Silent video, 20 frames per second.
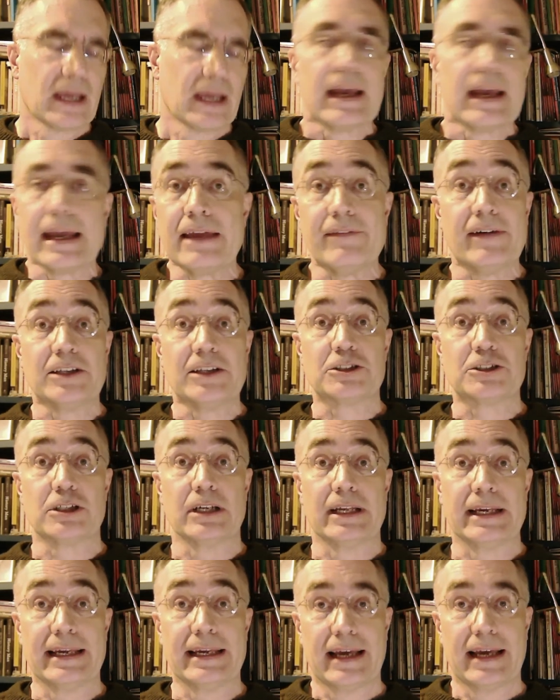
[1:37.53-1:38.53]

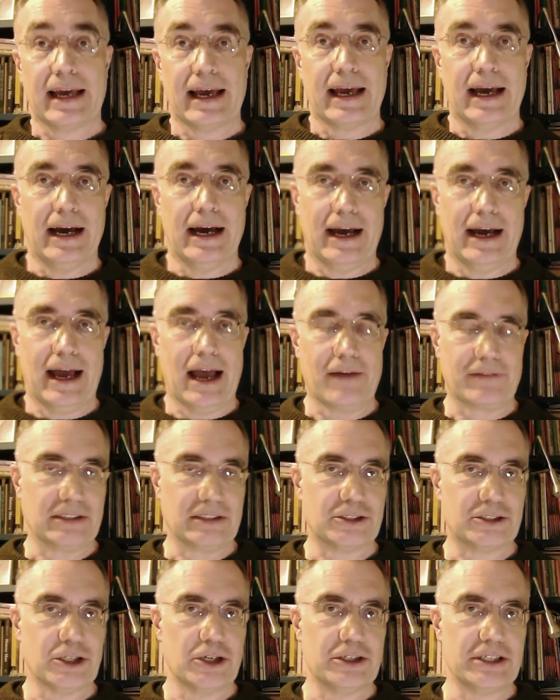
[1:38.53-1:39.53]
Eventually, uh, having
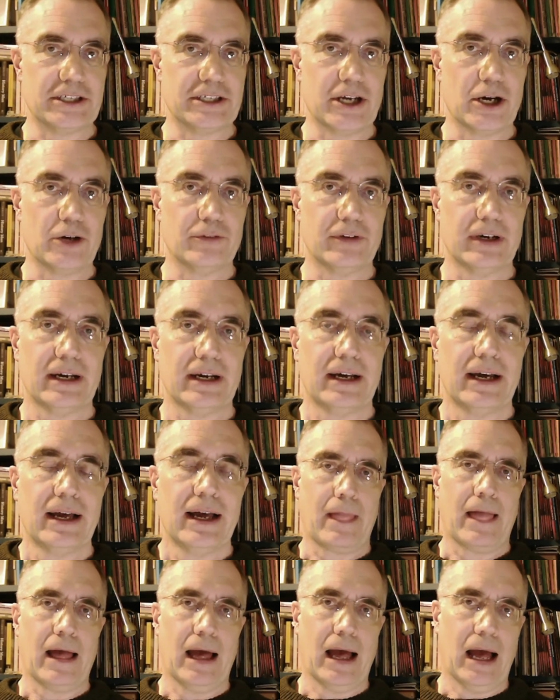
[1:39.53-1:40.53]
turned it over,
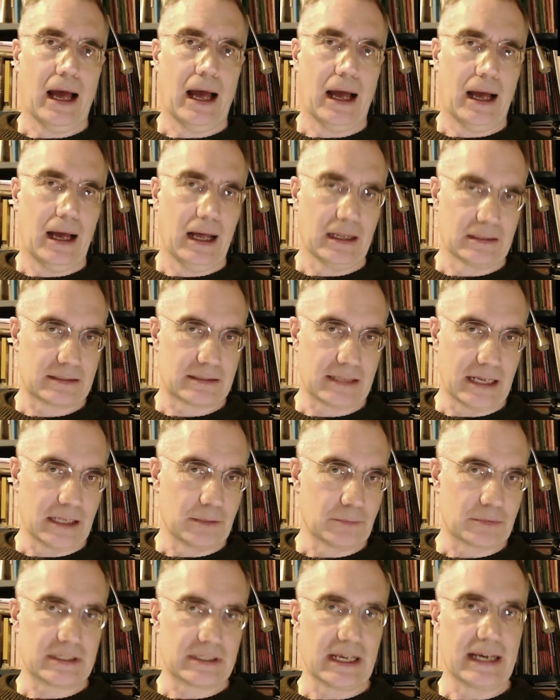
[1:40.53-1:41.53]
Anselm
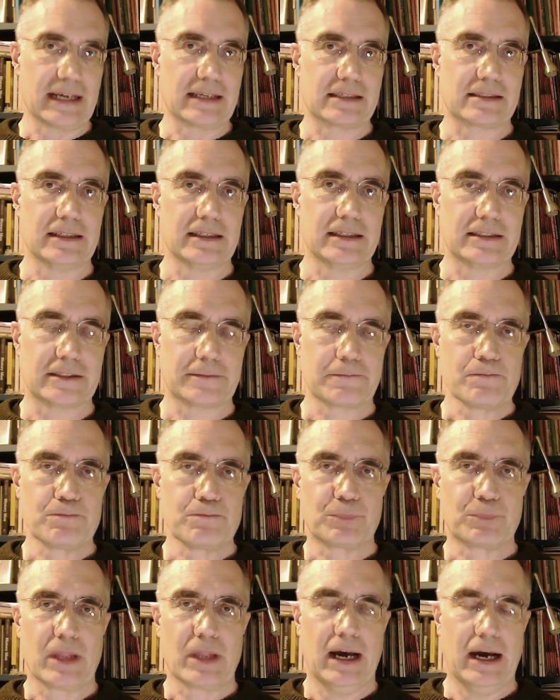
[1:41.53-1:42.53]
says that
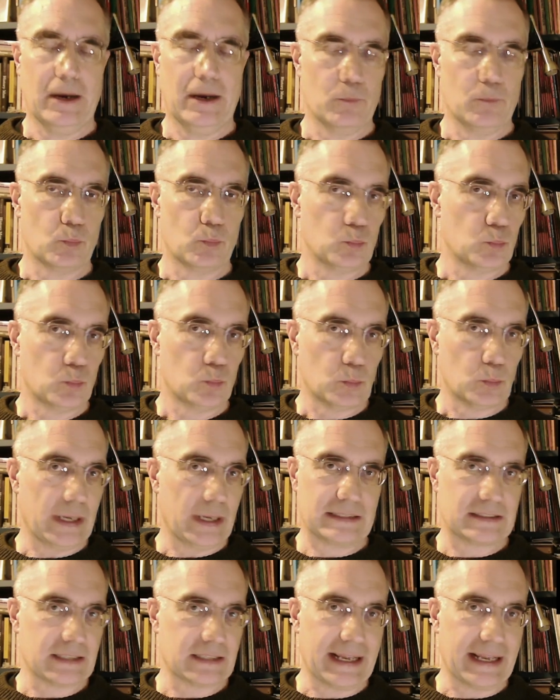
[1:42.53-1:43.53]
um,
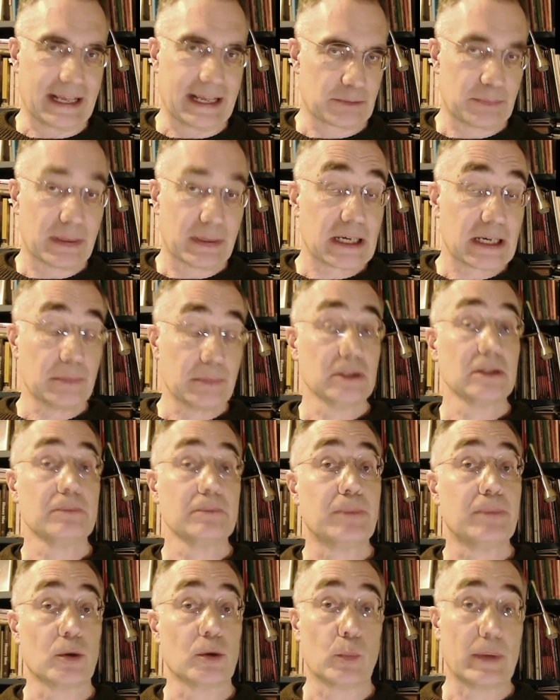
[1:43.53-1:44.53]
it's inexplicable,
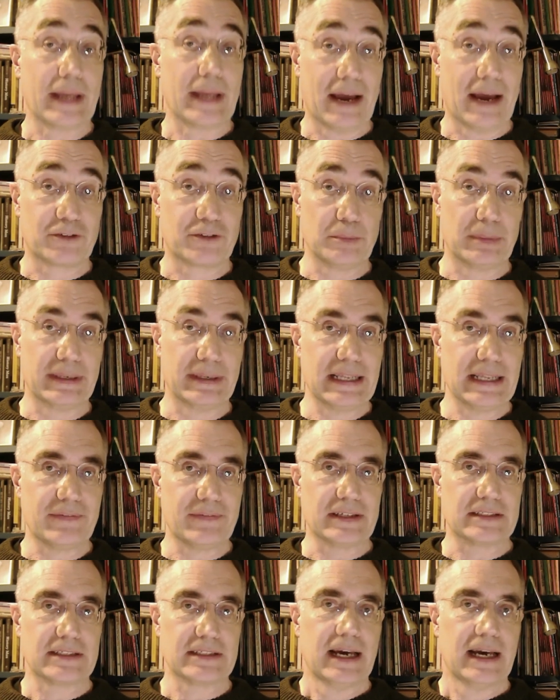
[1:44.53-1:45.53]
but we have to believe
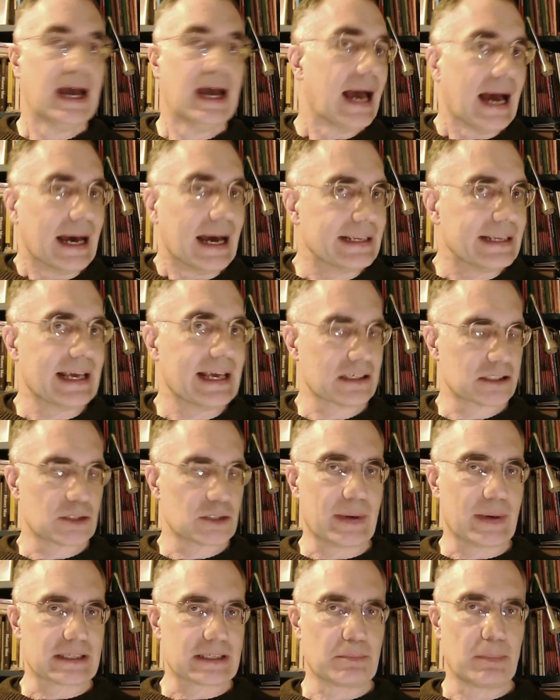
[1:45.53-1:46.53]
it. And he has to
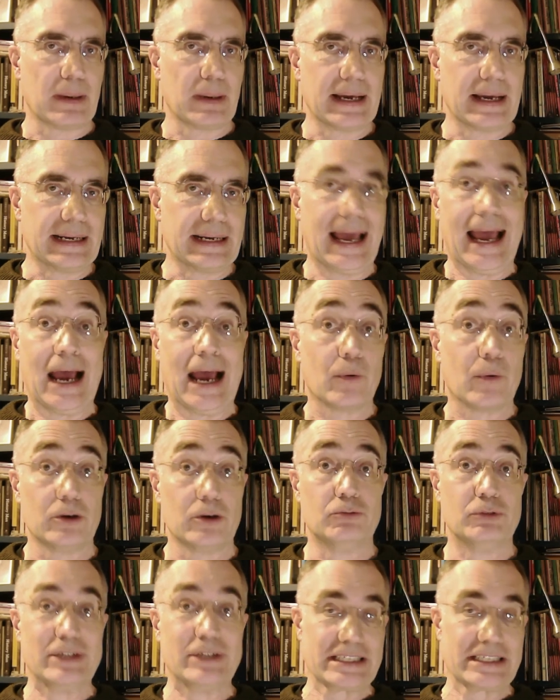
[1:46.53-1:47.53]
explain how a
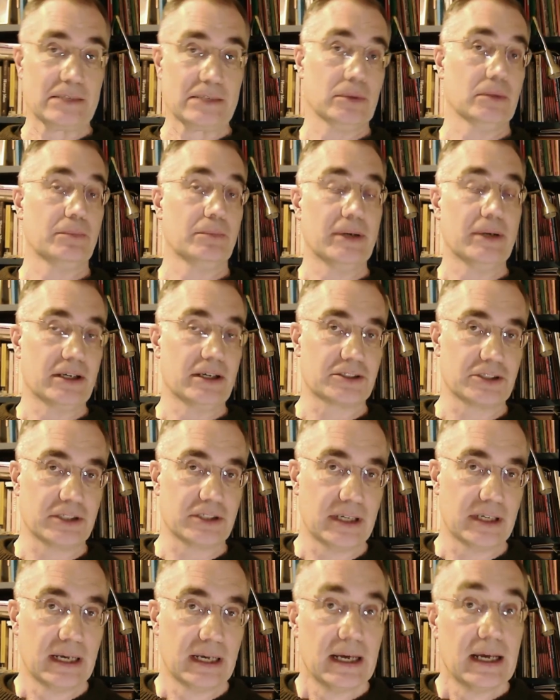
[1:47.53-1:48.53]
reasonable
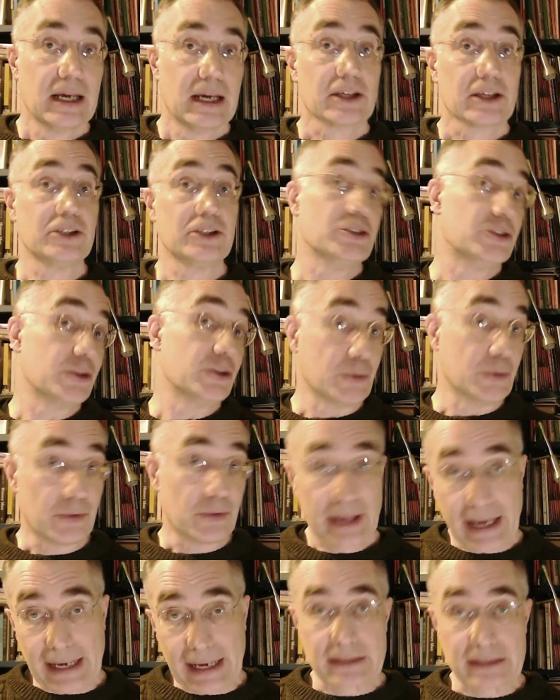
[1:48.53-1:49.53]
person can do
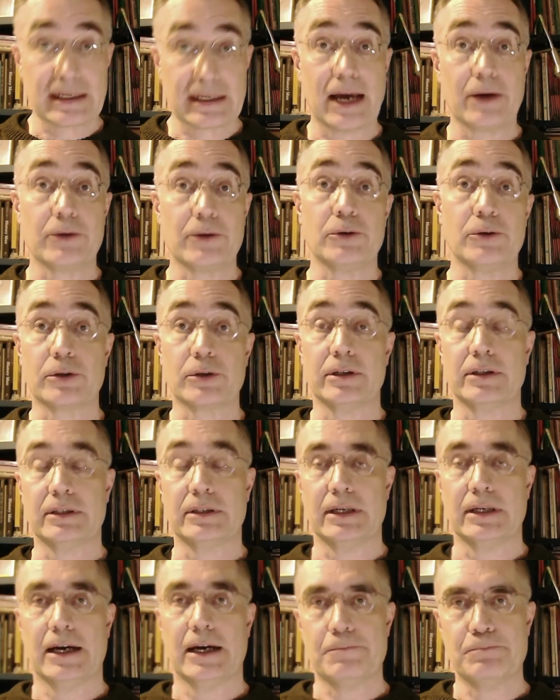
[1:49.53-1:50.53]
that, how you can
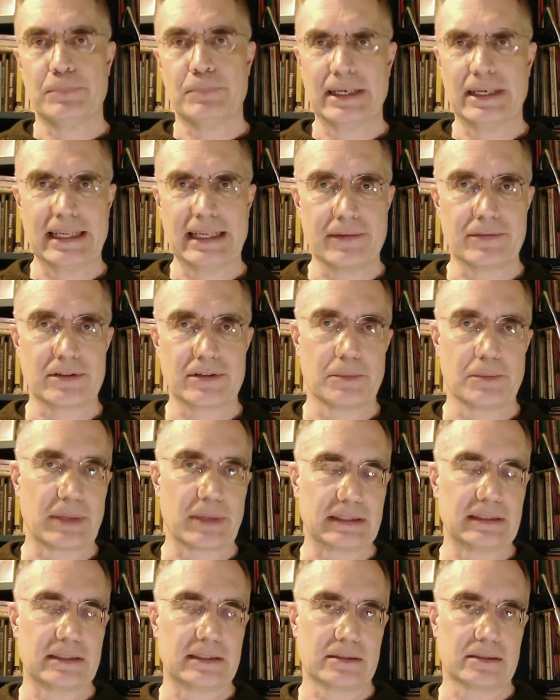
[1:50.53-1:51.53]
um, believe
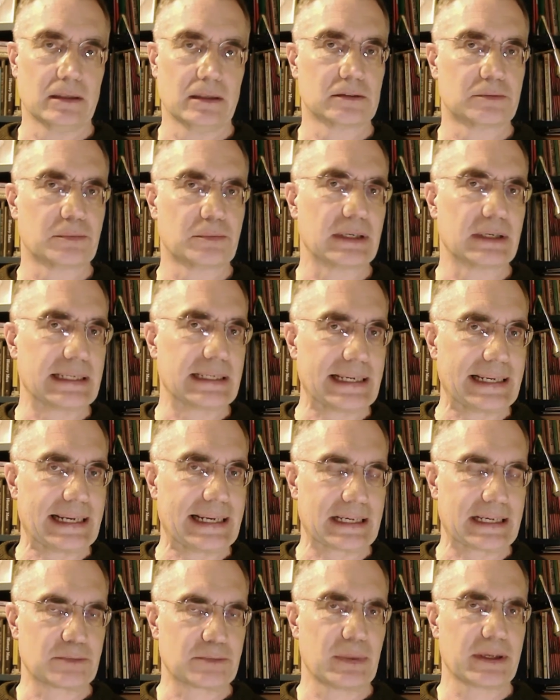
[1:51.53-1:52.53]
something that's ultimately
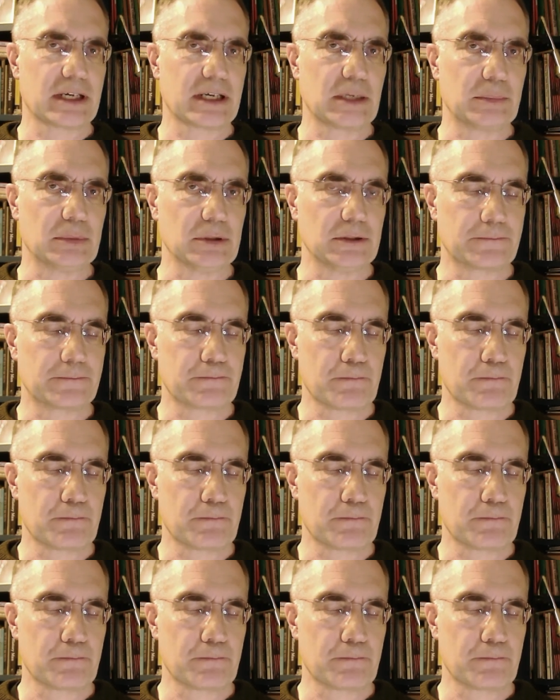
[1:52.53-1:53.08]
inexplicable.